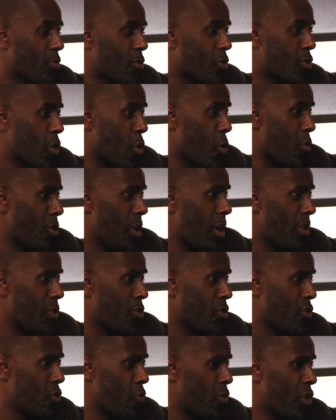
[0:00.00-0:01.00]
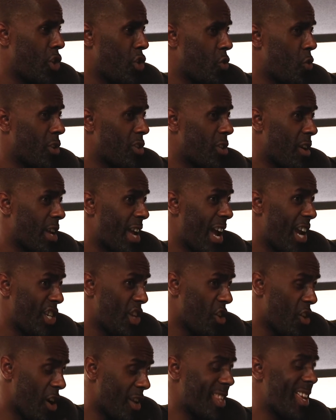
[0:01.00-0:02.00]
To cut like the story short, like I
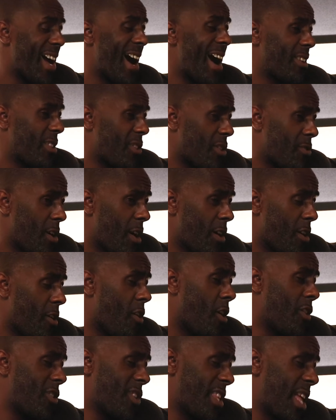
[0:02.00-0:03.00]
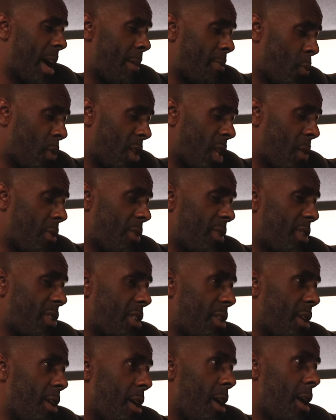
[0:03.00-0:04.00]
actually got attacked, like I got stabbed when I
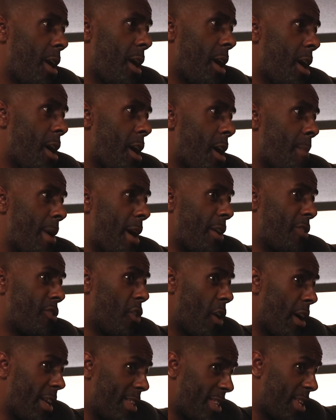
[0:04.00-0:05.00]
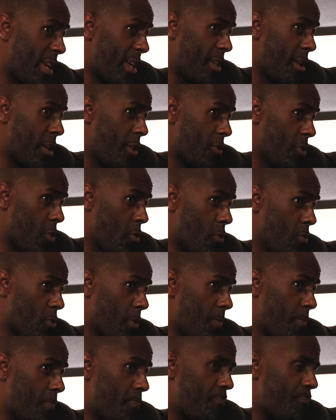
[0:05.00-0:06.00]
was about 19 years
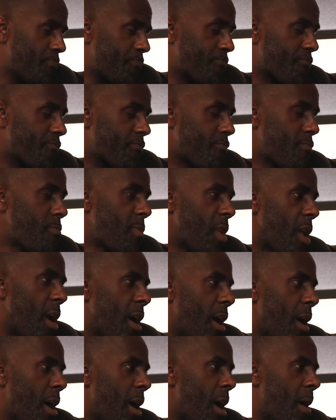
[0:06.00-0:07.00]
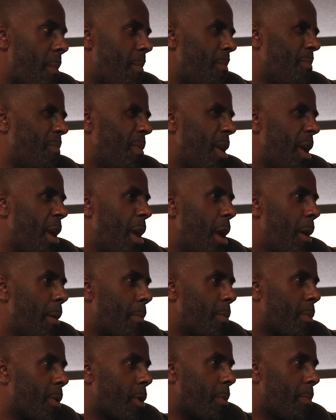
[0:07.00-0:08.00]
old. Yeah.
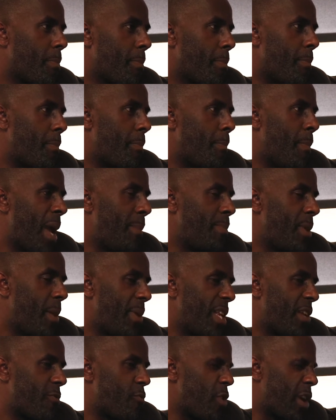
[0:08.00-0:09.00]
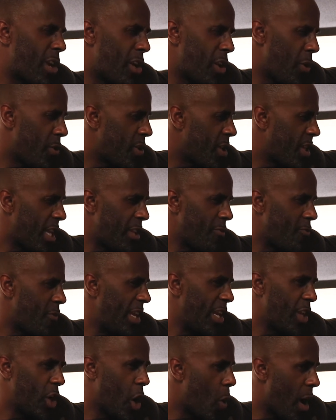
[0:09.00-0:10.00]
Made me a bit of a recluse. I didn't
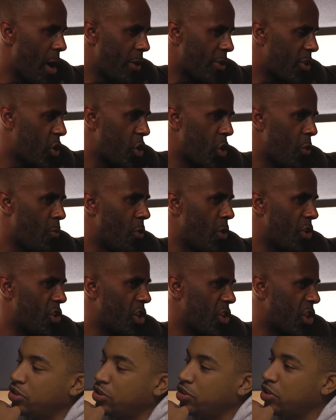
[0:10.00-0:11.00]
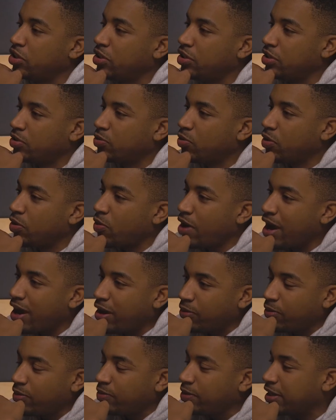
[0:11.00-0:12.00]
really go out too much. I You
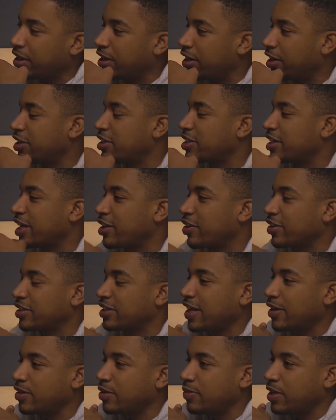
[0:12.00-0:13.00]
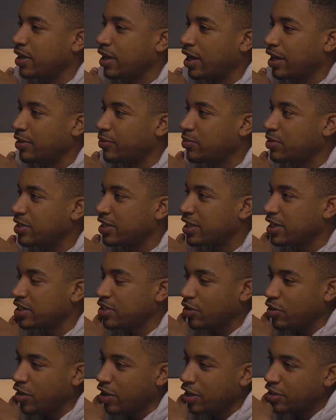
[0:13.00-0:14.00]
say you got stabbed. I mean, like, was it this
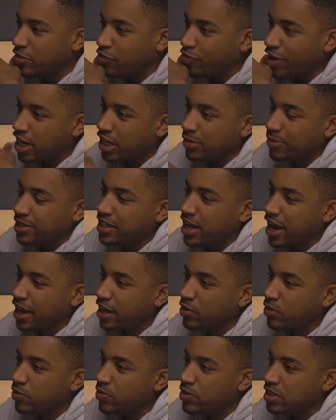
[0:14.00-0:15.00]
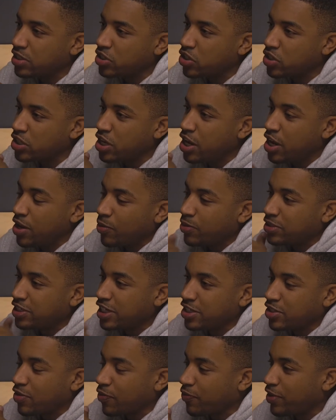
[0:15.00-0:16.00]
a random attack or was it just
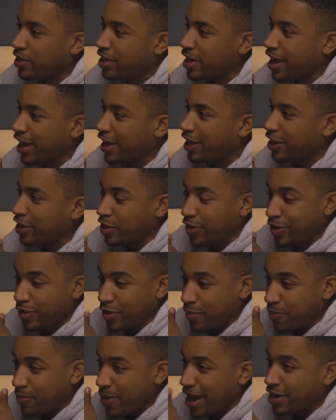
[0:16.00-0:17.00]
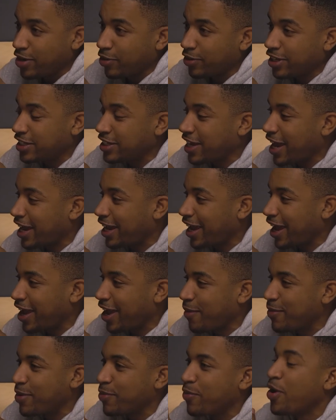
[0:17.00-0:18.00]
something that you may not attack
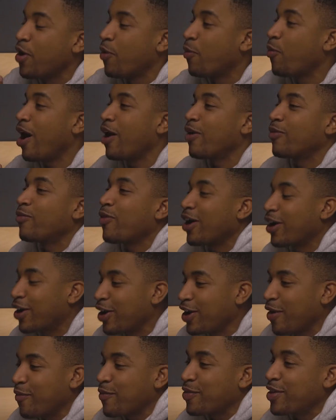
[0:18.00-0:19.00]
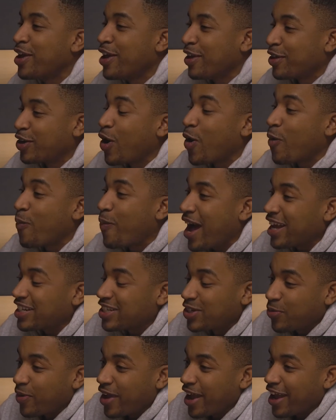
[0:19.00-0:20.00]
at? I mean, what kind of go back
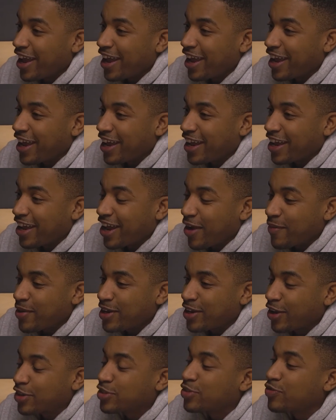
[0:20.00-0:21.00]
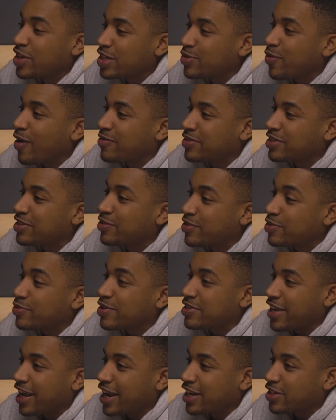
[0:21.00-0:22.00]
to where? I mean, the reason why I'm
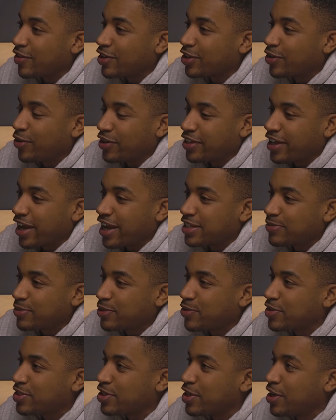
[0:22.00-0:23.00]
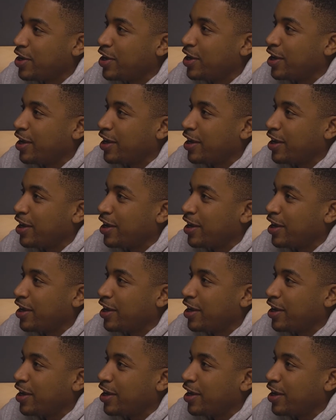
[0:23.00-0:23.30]
saying that, sorry to cut you out, is because. Yeah.